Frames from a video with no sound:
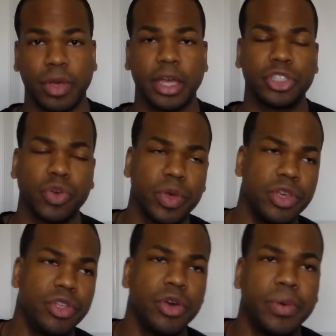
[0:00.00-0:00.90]
Okay, so
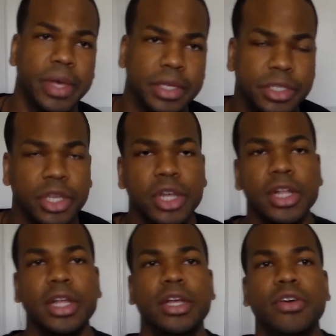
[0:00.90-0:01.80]
what you do is
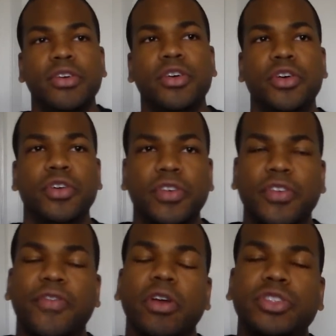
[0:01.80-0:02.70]

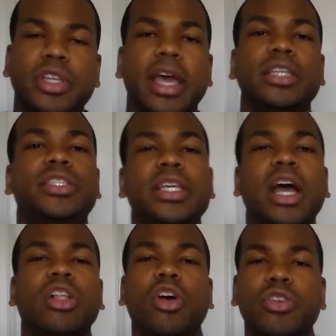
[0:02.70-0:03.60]
well, the first day,
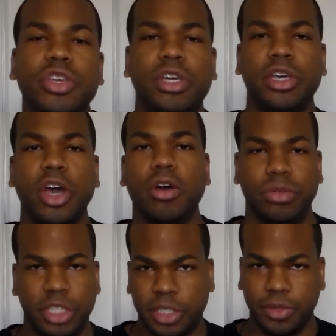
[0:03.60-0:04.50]
see how long you can
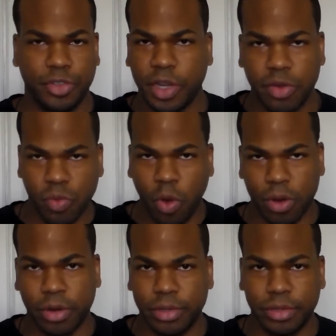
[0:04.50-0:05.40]
go just drinking
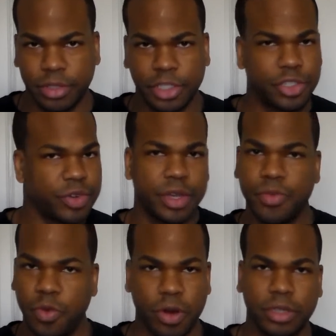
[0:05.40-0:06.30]
water. Just
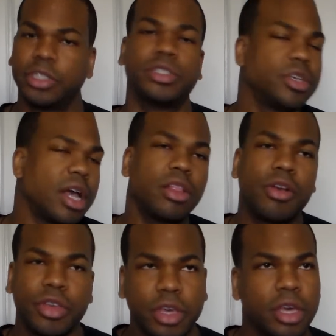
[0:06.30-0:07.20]
drinking water. Just how
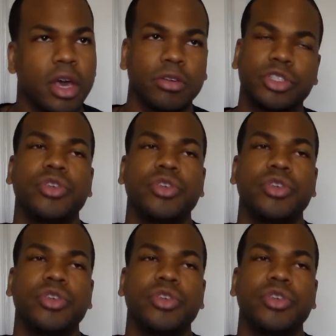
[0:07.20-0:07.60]
long you can go.